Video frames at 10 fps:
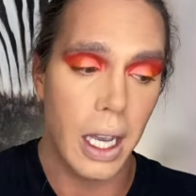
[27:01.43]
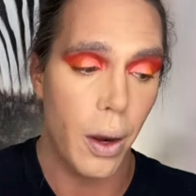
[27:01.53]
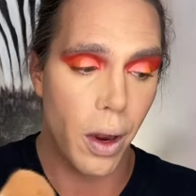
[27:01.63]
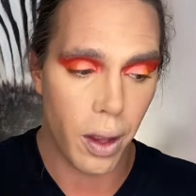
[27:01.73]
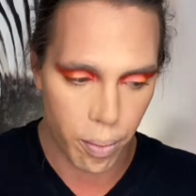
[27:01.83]
I'd
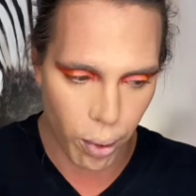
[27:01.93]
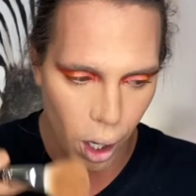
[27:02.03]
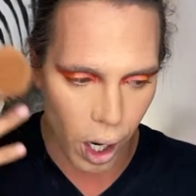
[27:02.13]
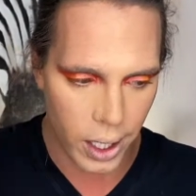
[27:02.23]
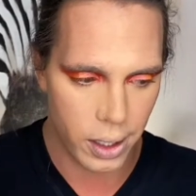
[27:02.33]
rather
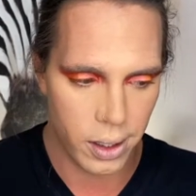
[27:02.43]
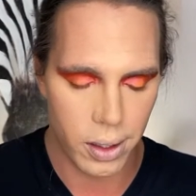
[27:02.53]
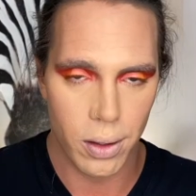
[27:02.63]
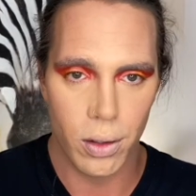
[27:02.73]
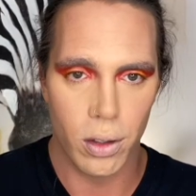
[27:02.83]
bronze
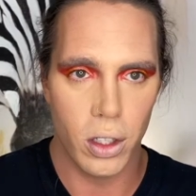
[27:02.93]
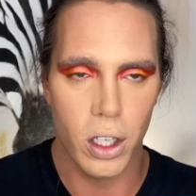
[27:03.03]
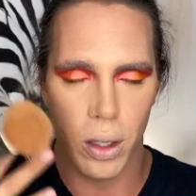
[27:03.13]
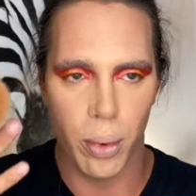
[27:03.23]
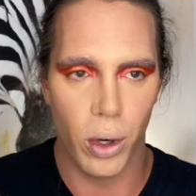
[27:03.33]
to
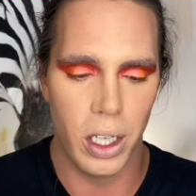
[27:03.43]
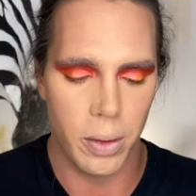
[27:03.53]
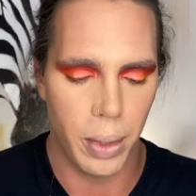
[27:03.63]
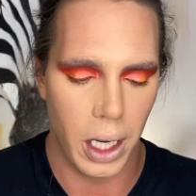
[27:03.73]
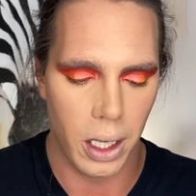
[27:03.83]
the point
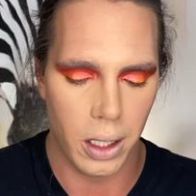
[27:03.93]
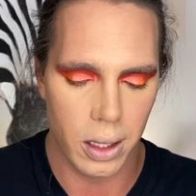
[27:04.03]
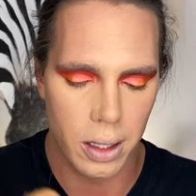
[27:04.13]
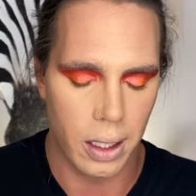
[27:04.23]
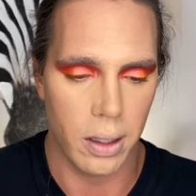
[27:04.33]
of being
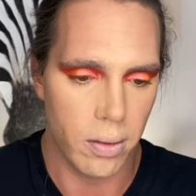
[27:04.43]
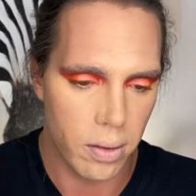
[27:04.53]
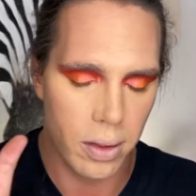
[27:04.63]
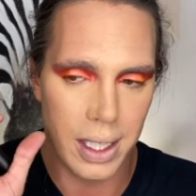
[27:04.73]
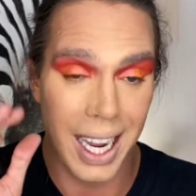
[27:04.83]
the
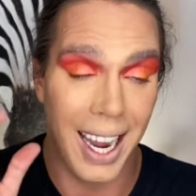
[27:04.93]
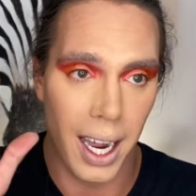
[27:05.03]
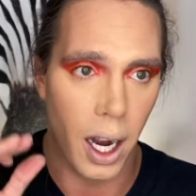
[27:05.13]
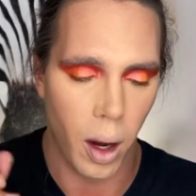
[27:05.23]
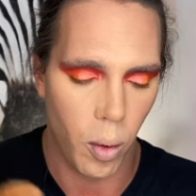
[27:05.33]

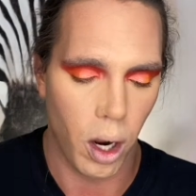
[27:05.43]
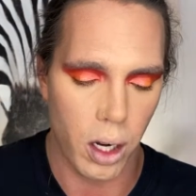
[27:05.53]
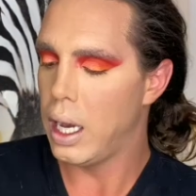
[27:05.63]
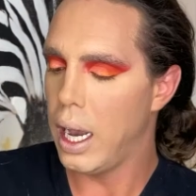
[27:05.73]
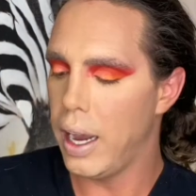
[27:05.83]
tan I
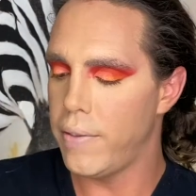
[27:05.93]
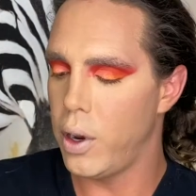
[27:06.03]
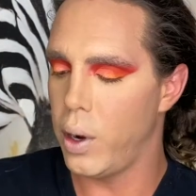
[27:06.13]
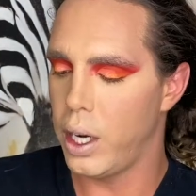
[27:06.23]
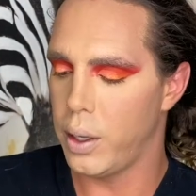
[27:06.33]
want. I have
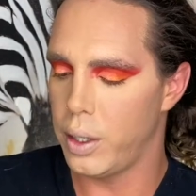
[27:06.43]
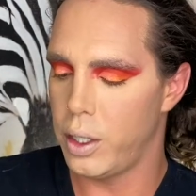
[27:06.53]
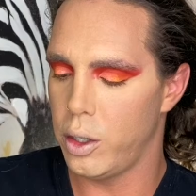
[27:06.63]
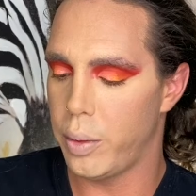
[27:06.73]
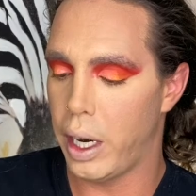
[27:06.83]
no idea what to
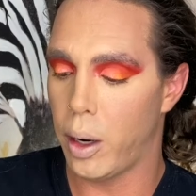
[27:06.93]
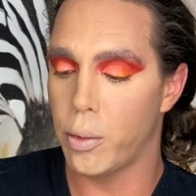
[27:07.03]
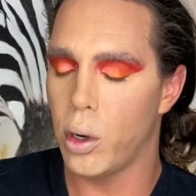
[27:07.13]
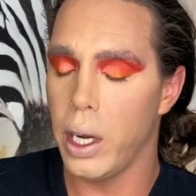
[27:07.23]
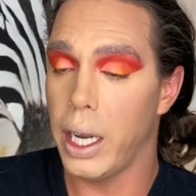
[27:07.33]
do with my hair. I'm
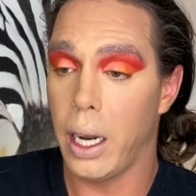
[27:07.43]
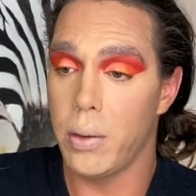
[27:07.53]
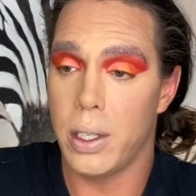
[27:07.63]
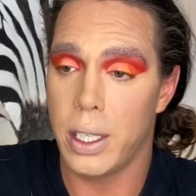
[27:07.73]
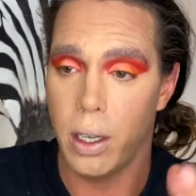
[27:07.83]
growing it out
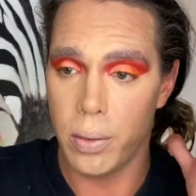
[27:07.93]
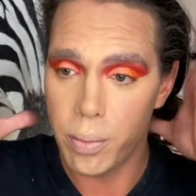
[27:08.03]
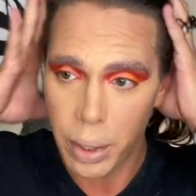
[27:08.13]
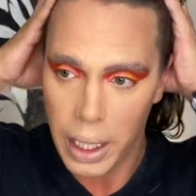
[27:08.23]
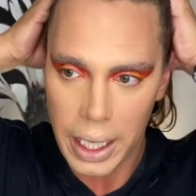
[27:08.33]
still,
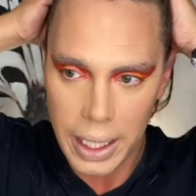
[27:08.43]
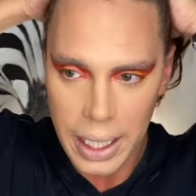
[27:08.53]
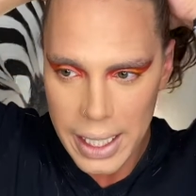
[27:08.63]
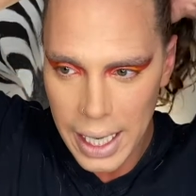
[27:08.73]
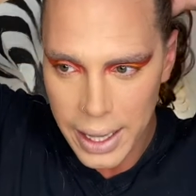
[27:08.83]
but like
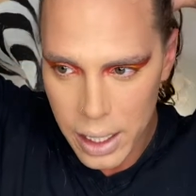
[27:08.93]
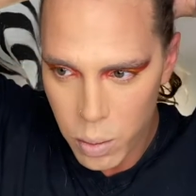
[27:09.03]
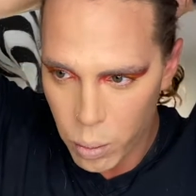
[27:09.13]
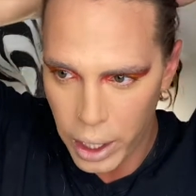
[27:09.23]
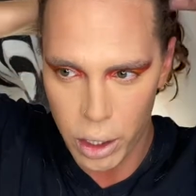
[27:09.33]
it's at this
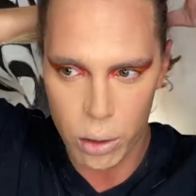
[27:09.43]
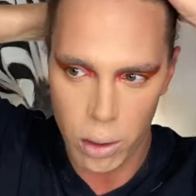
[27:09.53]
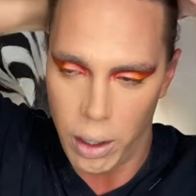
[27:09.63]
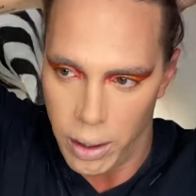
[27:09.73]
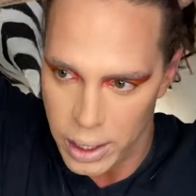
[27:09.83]
weird
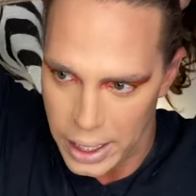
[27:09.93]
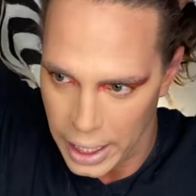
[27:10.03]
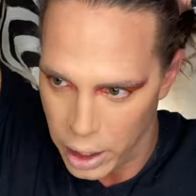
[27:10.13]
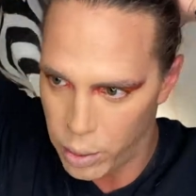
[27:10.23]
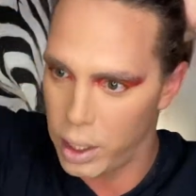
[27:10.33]
grow out
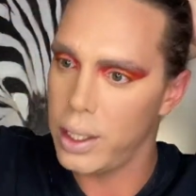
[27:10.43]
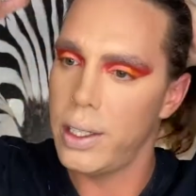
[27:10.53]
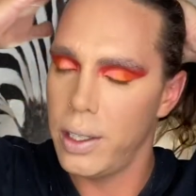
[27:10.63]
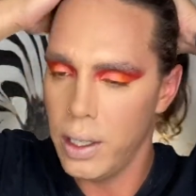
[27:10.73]
stage where it's